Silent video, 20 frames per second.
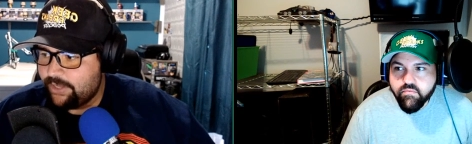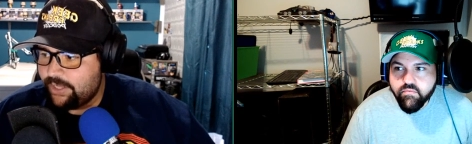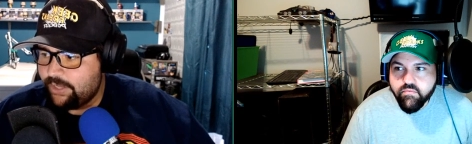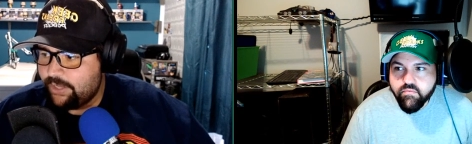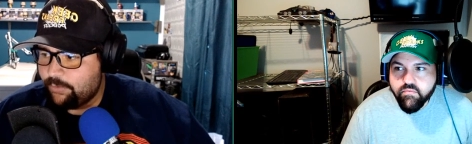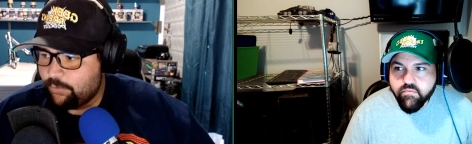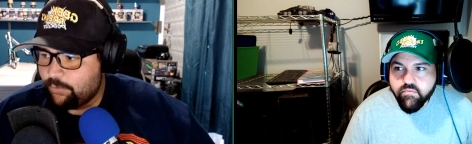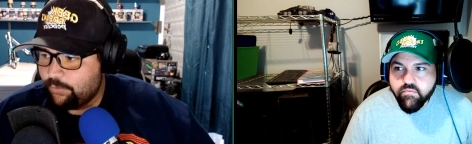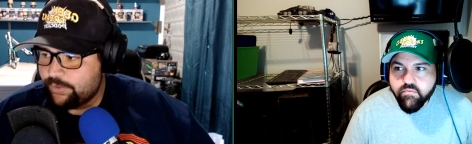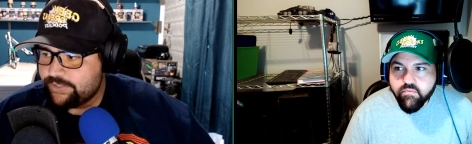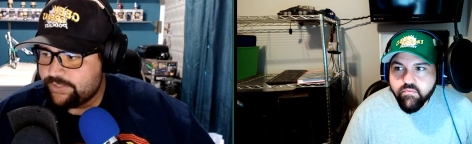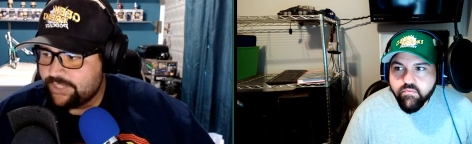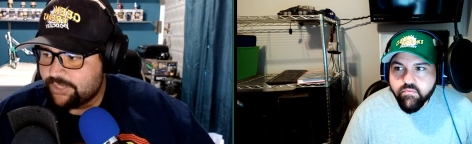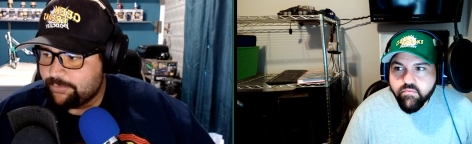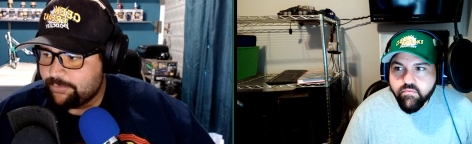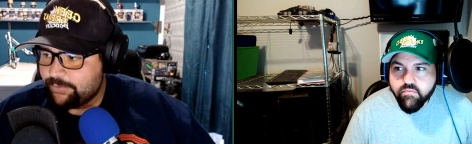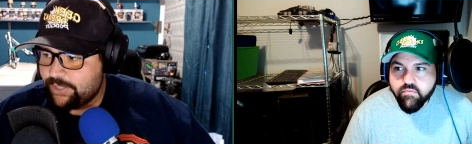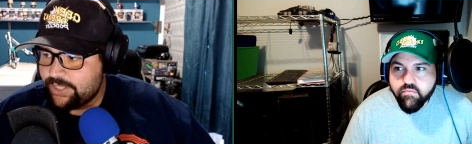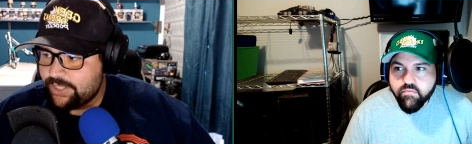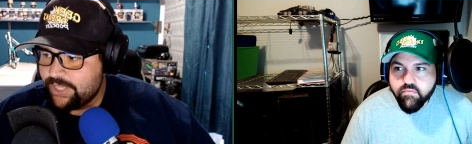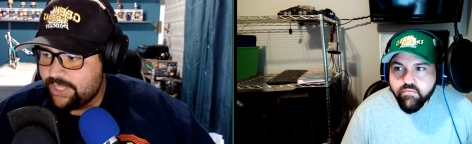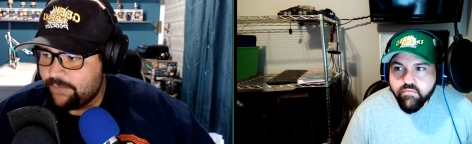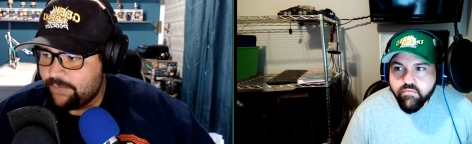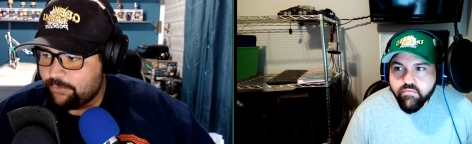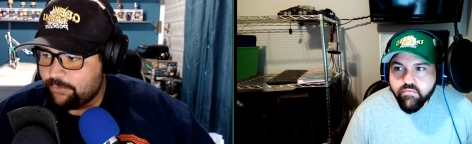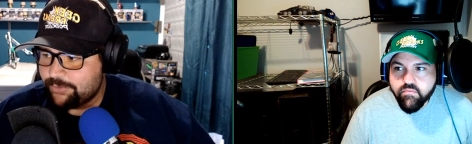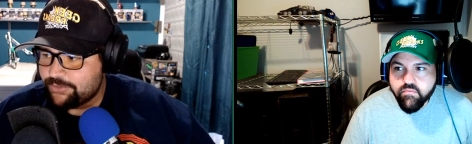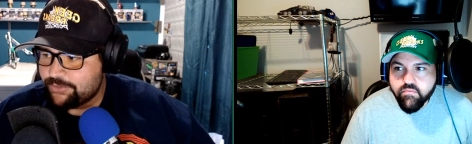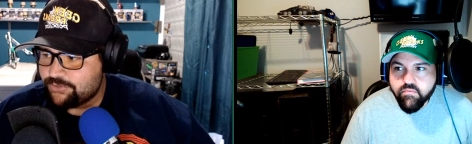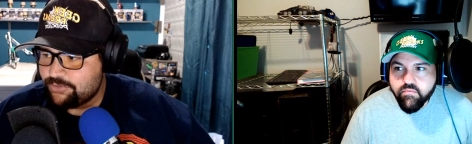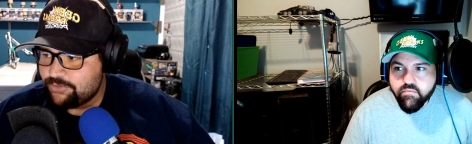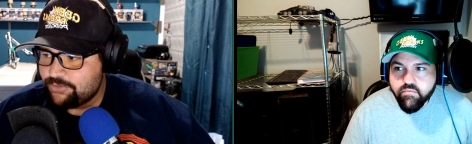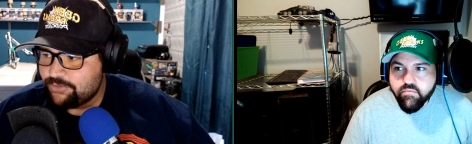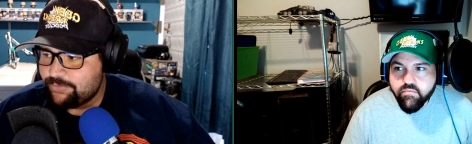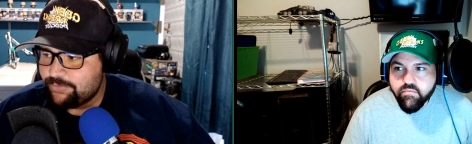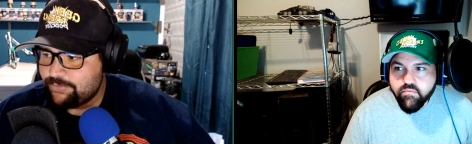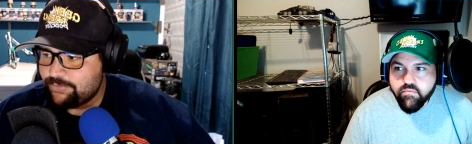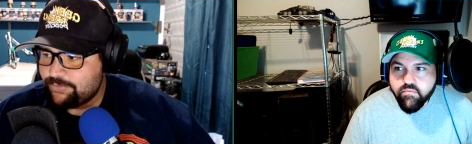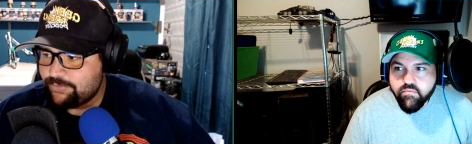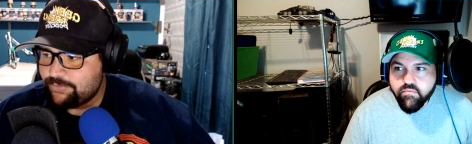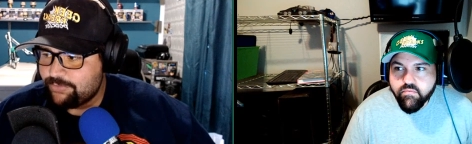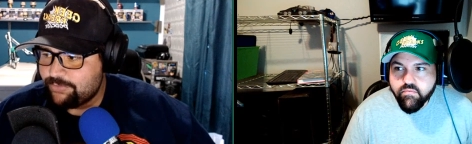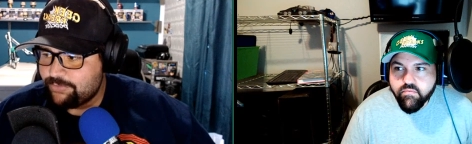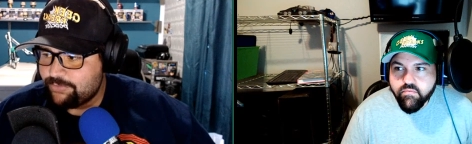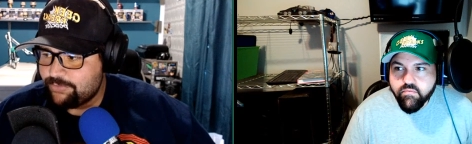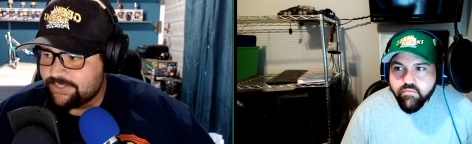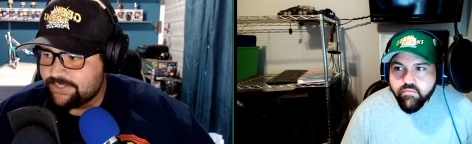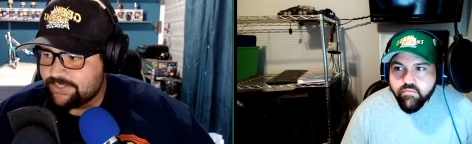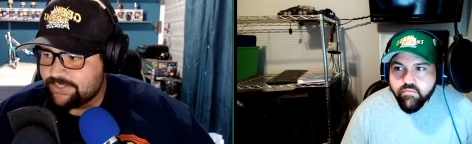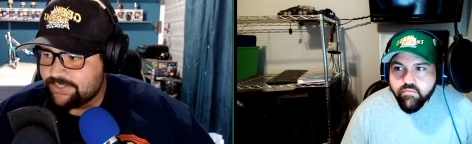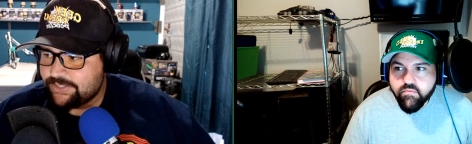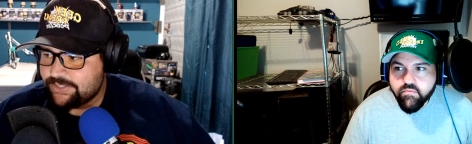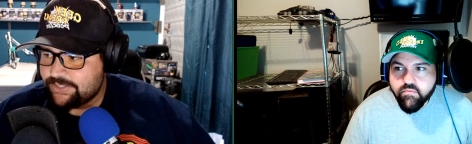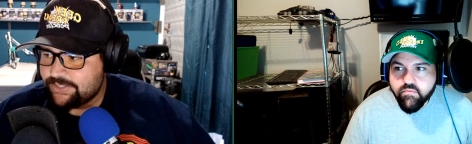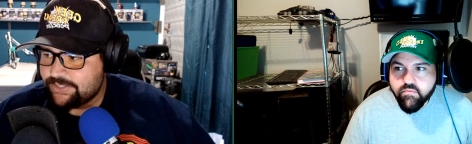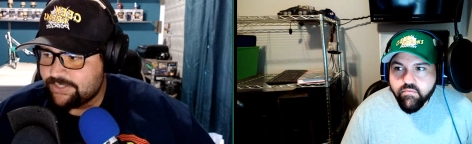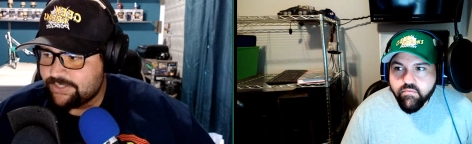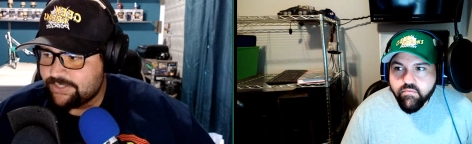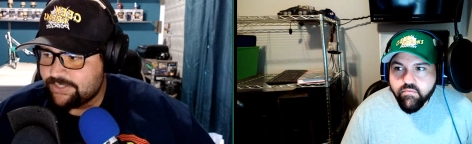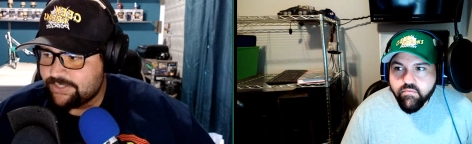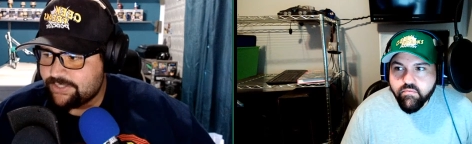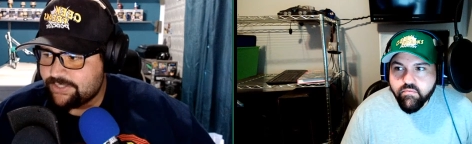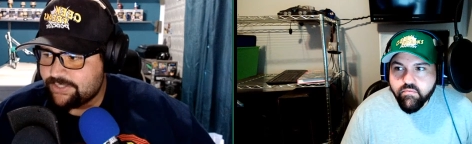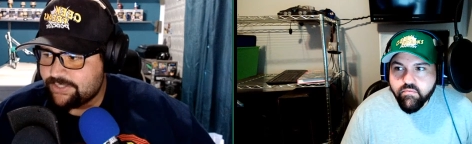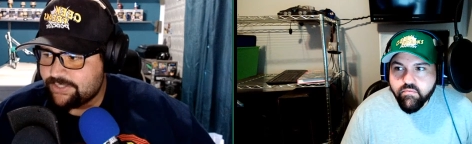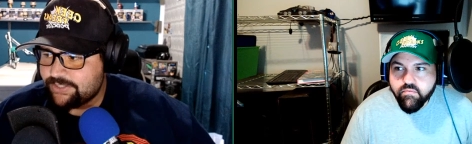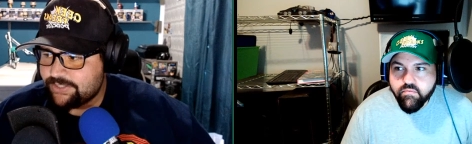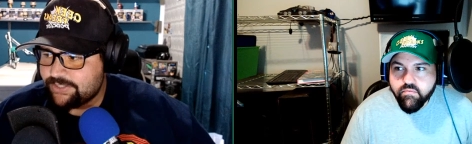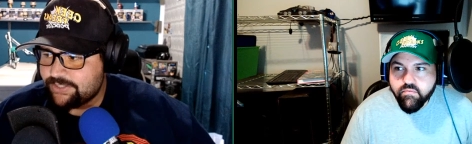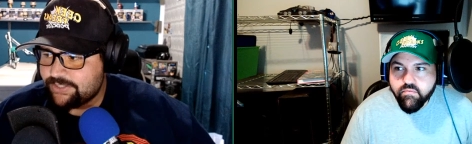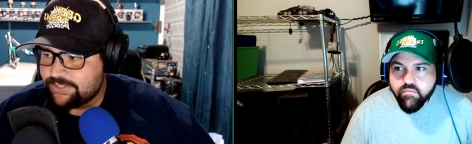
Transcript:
Speaker 1: Uh, we're always down to play that. We're gonna be streaming that next Friday.